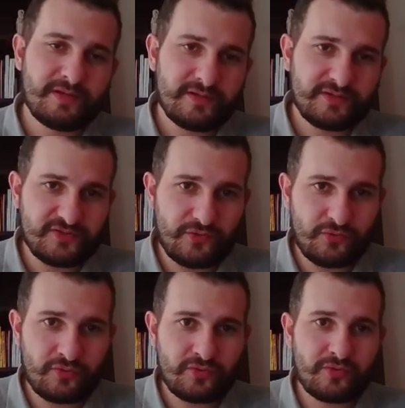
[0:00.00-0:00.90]

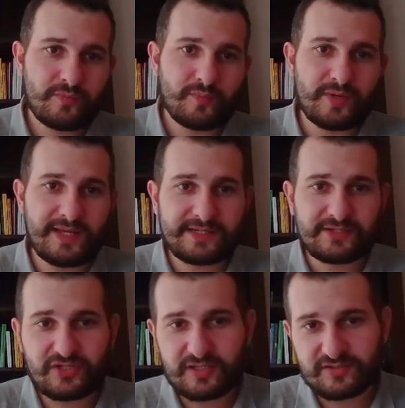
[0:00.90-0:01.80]
So black
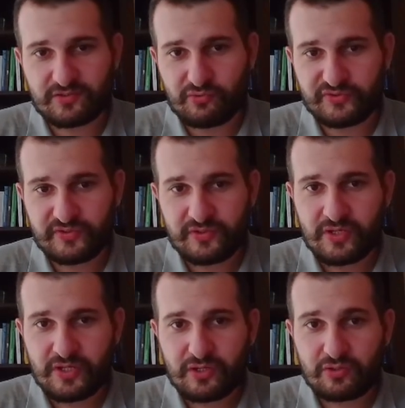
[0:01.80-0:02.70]
just goes
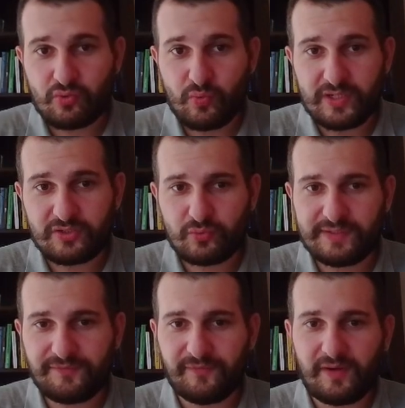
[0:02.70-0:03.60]
queen to
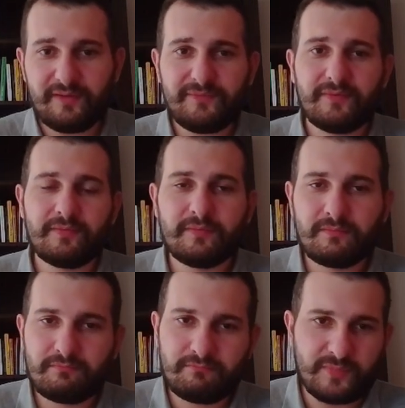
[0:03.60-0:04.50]
e5,
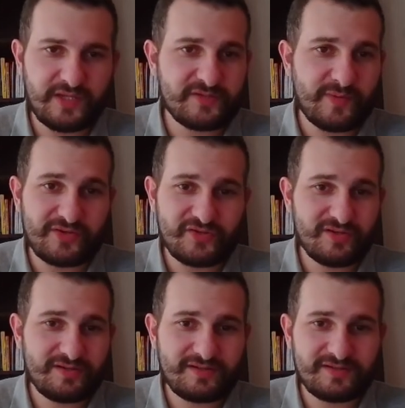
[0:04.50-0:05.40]
as mentioned,
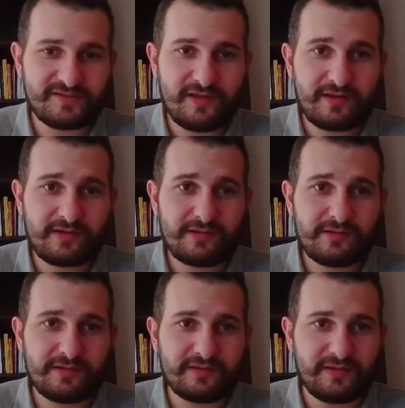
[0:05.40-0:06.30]
this diagonal,
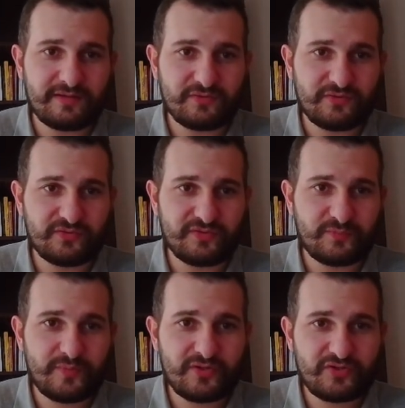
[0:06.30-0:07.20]
and there is also this
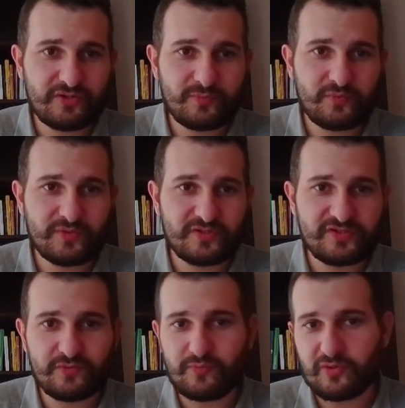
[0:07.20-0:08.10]
bishop which is
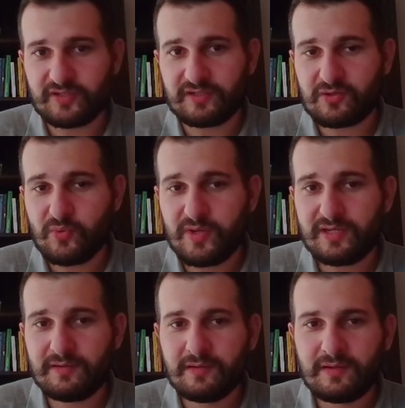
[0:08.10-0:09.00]
supporting the
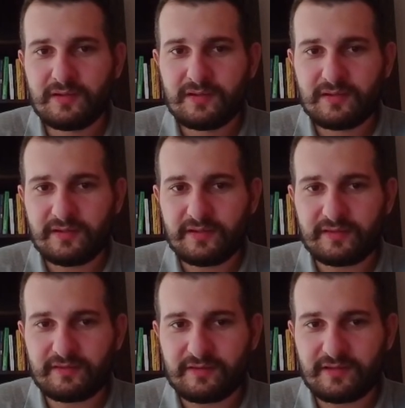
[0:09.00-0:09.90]
queen, and
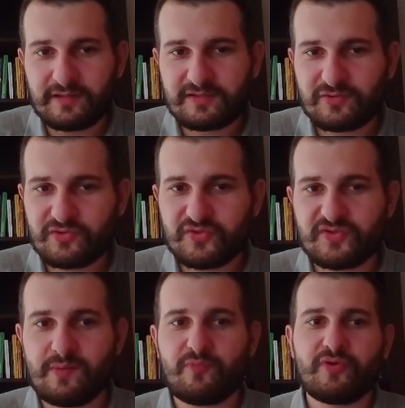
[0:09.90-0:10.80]
there is also
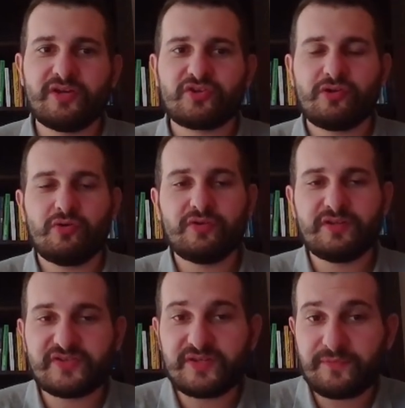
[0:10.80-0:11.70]
some pressure on the
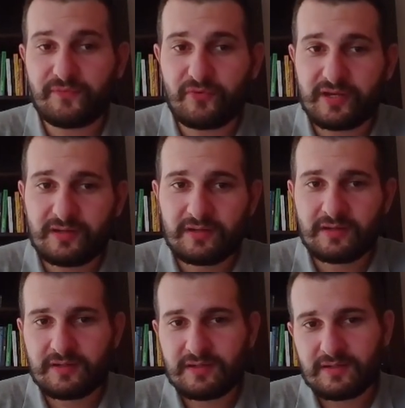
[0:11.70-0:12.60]
c3
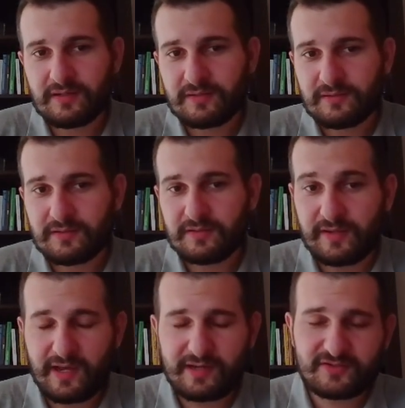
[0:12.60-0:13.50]

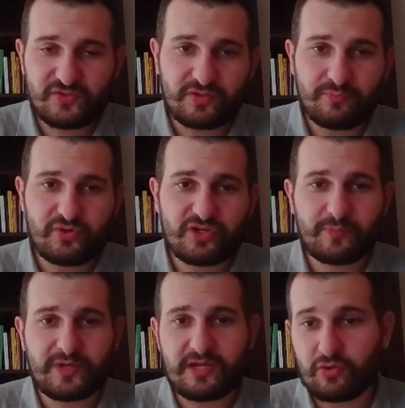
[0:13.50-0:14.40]
knight, so the bishop
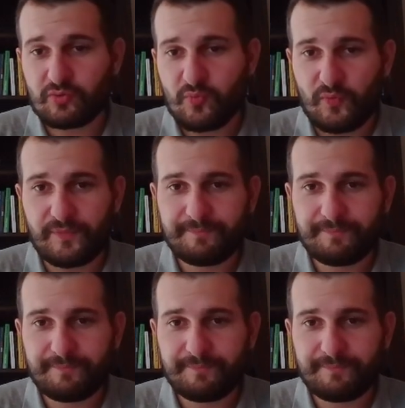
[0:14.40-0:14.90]
cannot move.